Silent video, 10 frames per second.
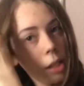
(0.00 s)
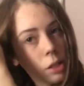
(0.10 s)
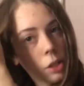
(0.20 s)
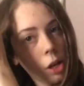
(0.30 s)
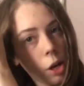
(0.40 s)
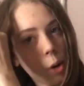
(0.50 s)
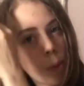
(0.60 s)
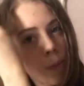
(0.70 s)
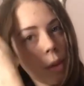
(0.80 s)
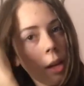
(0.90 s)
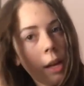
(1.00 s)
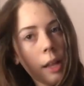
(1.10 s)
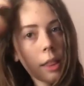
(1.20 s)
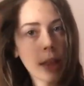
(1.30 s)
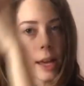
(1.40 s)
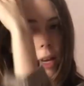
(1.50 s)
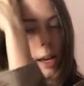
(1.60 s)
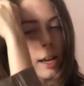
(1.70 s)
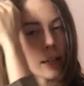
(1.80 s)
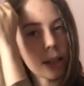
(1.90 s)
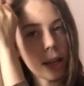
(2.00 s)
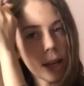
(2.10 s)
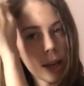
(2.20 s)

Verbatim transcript: So then I take